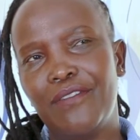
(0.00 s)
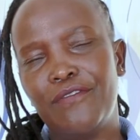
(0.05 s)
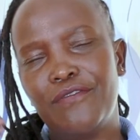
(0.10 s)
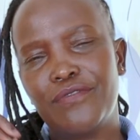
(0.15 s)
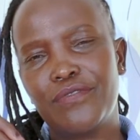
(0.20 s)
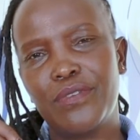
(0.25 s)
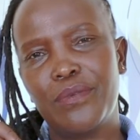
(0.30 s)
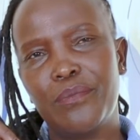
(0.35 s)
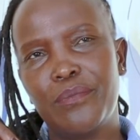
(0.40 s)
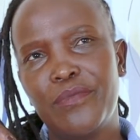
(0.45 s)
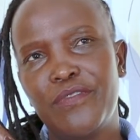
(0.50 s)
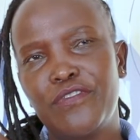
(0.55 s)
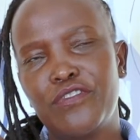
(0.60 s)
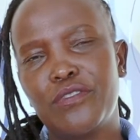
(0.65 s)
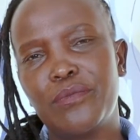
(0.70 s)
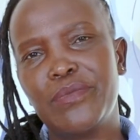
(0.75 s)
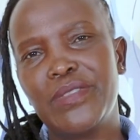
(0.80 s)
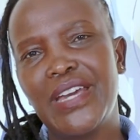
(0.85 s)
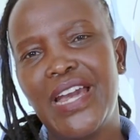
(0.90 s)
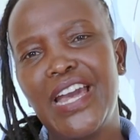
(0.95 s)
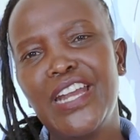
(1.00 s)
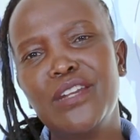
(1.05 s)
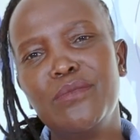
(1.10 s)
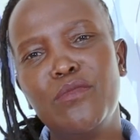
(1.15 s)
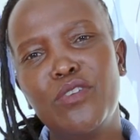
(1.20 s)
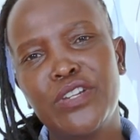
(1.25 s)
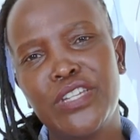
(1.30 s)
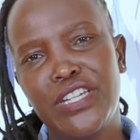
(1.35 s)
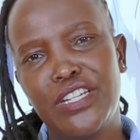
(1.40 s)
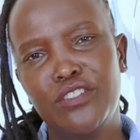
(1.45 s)
from the
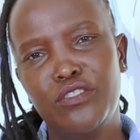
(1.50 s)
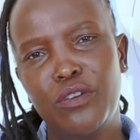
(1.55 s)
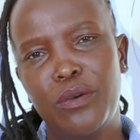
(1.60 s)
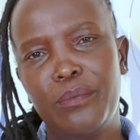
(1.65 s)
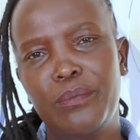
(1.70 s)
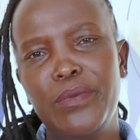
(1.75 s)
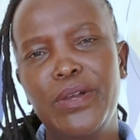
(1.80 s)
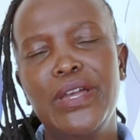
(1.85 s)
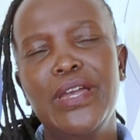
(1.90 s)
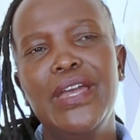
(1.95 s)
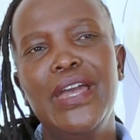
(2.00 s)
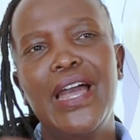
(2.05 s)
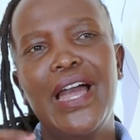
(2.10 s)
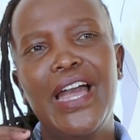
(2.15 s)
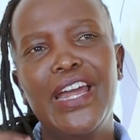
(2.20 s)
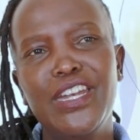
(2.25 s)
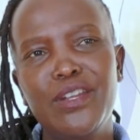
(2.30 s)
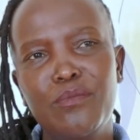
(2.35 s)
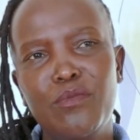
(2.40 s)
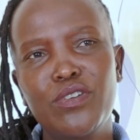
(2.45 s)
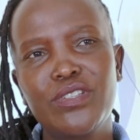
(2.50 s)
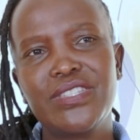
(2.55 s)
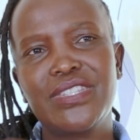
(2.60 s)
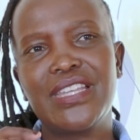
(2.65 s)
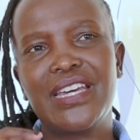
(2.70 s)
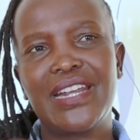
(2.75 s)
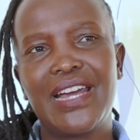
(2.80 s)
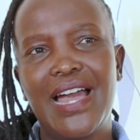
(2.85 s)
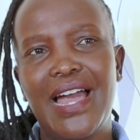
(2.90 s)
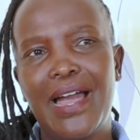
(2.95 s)
animal kingdom, animals
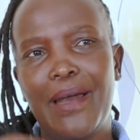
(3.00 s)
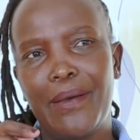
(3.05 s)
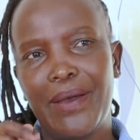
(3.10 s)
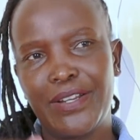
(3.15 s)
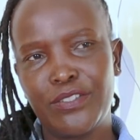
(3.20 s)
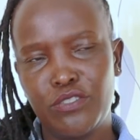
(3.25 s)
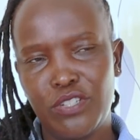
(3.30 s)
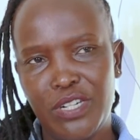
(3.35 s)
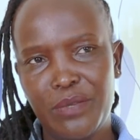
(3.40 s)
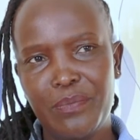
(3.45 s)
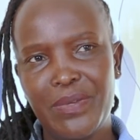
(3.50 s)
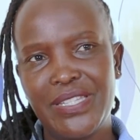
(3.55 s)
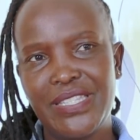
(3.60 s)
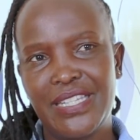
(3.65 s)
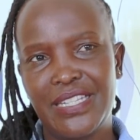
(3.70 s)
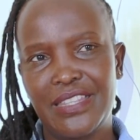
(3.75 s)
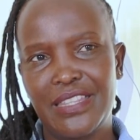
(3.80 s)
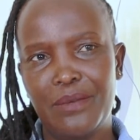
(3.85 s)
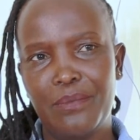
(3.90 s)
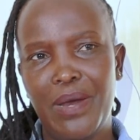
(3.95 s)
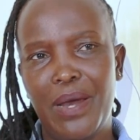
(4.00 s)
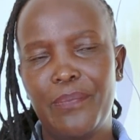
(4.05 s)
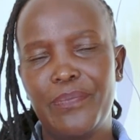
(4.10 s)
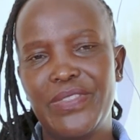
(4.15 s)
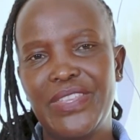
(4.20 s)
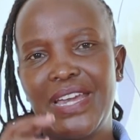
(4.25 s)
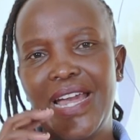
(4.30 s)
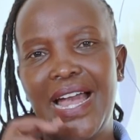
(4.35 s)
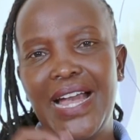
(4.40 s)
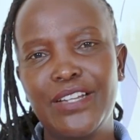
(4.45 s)
that are actually messing them up.
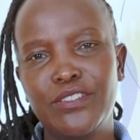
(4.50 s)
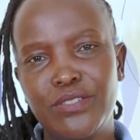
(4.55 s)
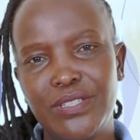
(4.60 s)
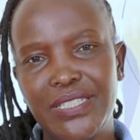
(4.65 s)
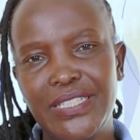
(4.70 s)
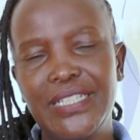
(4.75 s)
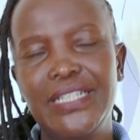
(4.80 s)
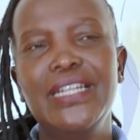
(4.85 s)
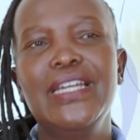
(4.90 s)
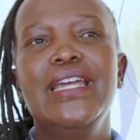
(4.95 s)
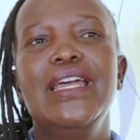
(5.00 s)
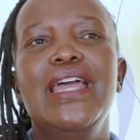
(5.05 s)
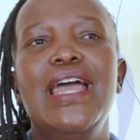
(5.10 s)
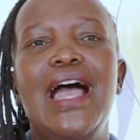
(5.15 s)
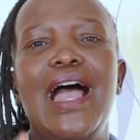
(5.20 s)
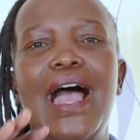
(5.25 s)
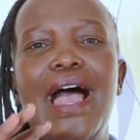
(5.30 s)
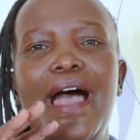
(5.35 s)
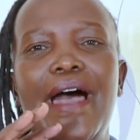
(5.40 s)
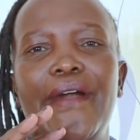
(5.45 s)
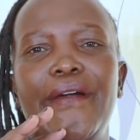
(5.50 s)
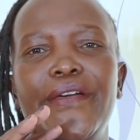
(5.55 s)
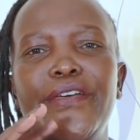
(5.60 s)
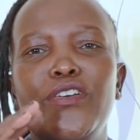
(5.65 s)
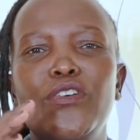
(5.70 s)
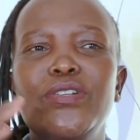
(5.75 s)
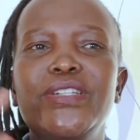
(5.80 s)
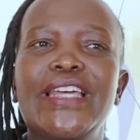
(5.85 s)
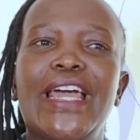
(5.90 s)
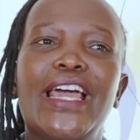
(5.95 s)
They actually are
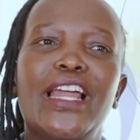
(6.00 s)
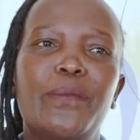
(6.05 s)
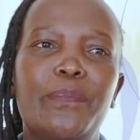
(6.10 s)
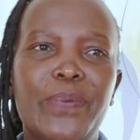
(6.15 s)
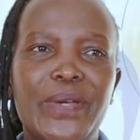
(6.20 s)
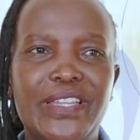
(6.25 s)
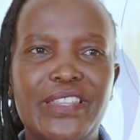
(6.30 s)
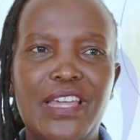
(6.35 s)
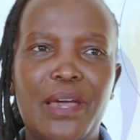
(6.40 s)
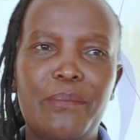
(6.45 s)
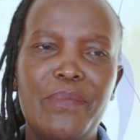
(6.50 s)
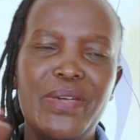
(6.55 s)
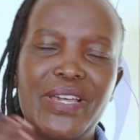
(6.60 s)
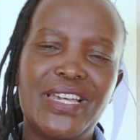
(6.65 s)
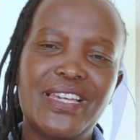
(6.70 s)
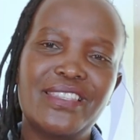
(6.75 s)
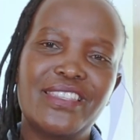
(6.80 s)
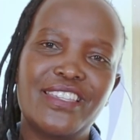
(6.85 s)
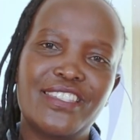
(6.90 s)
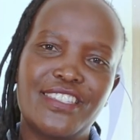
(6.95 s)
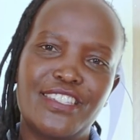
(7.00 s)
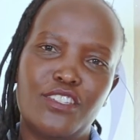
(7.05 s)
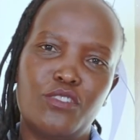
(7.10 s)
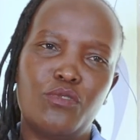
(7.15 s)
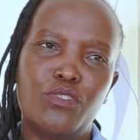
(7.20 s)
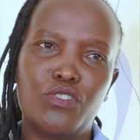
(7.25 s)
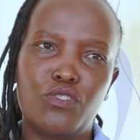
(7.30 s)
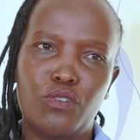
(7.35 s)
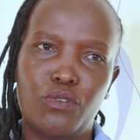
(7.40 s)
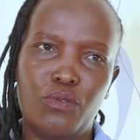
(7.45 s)
not helping. They're making the
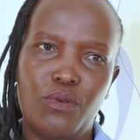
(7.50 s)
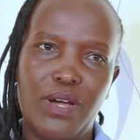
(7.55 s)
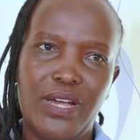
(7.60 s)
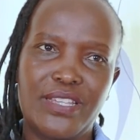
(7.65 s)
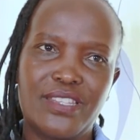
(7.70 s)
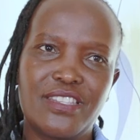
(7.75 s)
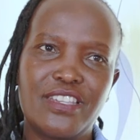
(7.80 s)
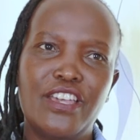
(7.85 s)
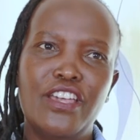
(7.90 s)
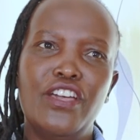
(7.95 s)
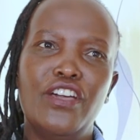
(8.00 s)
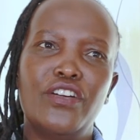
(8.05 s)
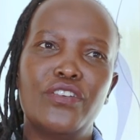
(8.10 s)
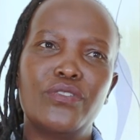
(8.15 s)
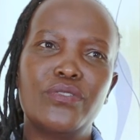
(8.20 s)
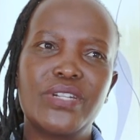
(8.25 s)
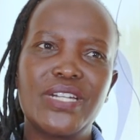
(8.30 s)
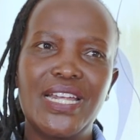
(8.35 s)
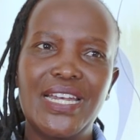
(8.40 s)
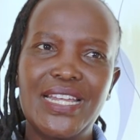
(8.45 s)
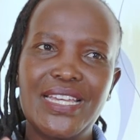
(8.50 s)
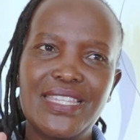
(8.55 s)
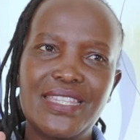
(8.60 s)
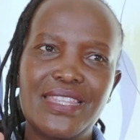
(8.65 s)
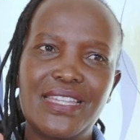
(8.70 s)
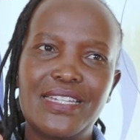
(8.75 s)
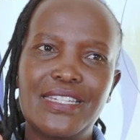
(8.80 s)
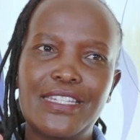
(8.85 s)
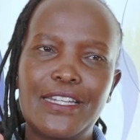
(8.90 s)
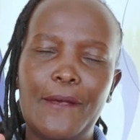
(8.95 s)
situation worse. You realize
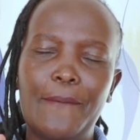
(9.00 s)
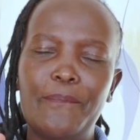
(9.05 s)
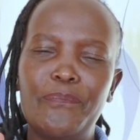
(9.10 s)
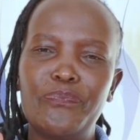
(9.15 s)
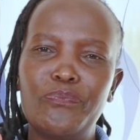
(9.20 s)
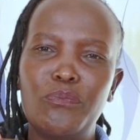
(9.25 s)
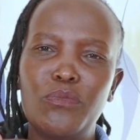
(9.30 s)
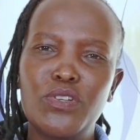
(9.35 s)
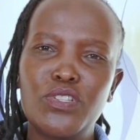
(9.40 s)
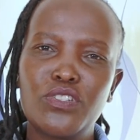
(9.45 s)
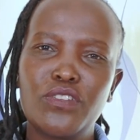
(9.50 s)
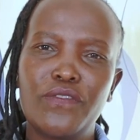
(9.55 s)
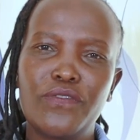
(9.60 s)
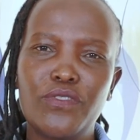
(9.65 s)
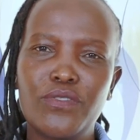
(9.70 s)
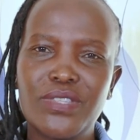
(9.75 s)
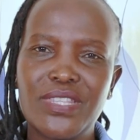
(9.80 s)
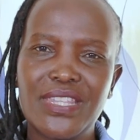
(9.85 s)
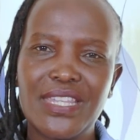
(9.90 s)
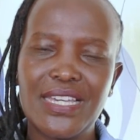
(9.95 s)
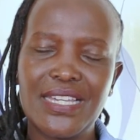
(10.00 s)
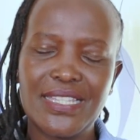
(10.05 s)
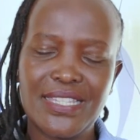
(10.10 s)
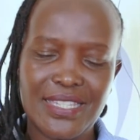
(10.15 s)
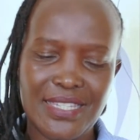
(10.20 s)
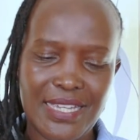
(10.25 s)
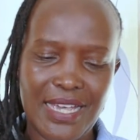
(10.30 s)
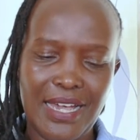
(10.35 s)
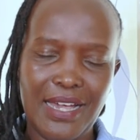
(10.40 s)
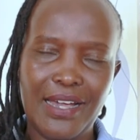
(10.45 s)
that most of those
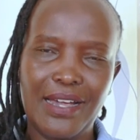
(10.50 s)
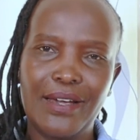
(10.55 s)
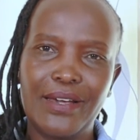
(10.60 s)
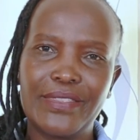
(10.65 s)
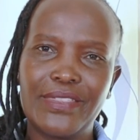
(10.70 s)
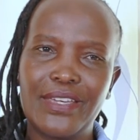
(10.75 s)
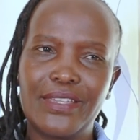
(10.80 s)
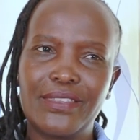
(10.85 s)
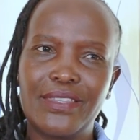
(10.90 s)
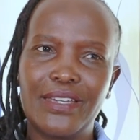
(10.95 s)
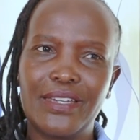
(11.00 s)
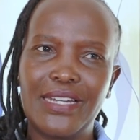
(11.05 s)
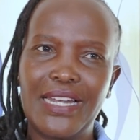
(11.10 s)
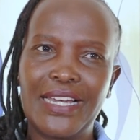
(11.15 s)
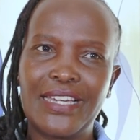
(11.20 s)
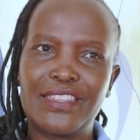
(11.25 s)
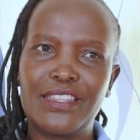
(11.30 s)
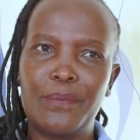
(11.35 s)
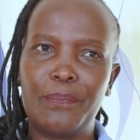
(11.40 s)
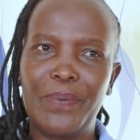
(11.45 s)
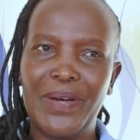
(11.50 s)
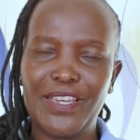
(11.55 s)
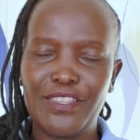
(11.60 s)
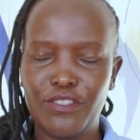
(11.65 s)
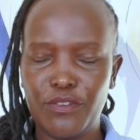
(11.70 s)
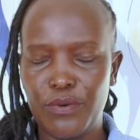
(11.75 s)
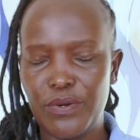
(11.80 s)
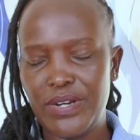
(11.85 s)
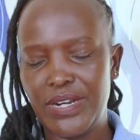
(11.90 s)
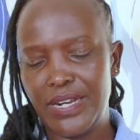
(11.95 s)
things, like the
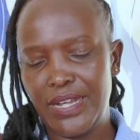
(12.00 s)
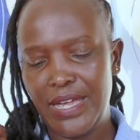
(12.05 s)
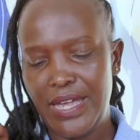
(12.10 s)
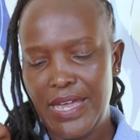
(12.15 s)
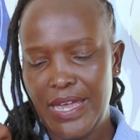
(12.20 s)
python,